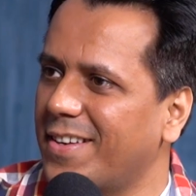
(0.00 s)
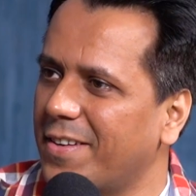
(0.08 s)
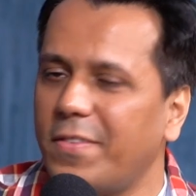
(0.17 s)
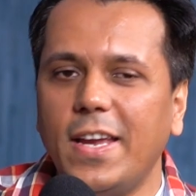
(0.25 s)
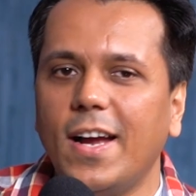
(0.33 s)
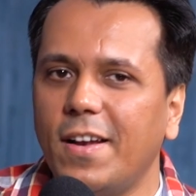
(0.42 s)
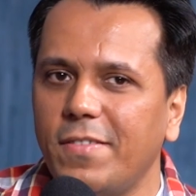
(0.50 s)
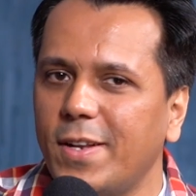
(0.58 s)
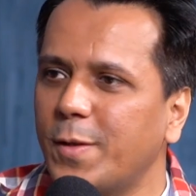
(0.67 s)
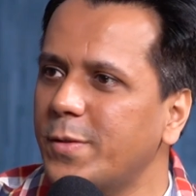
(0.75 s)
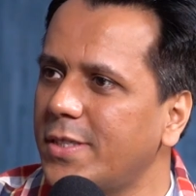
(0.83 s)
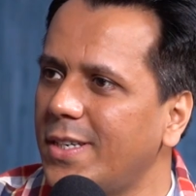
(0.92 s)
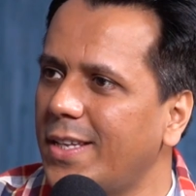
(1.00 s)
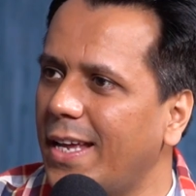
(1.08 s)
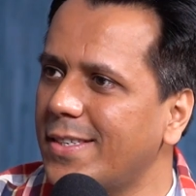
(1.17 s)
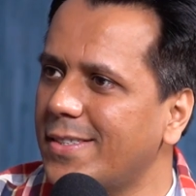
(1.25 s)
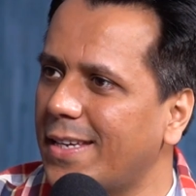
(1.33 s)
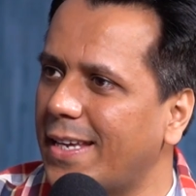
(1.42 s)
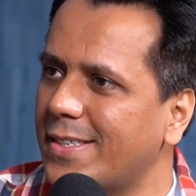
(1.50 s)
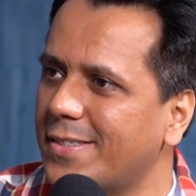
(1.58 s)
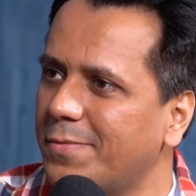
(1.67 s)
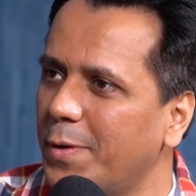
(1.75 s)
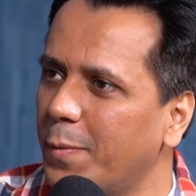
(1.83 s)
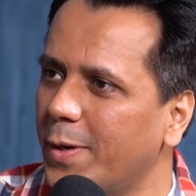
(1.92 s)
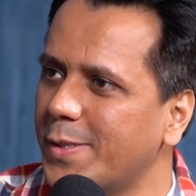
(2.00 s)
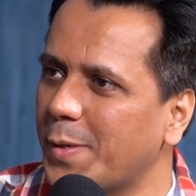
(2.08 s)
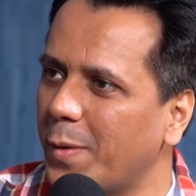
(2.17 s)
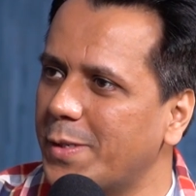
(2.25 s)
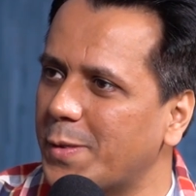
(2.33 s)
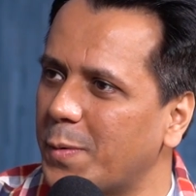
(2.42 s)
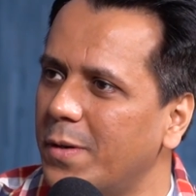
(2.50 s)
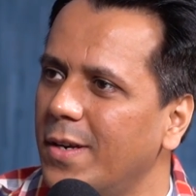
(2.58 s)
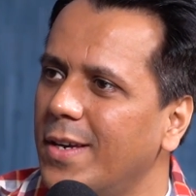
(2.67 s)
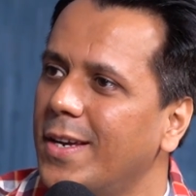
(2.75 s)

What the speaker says: We can't wait to see it as viewers also.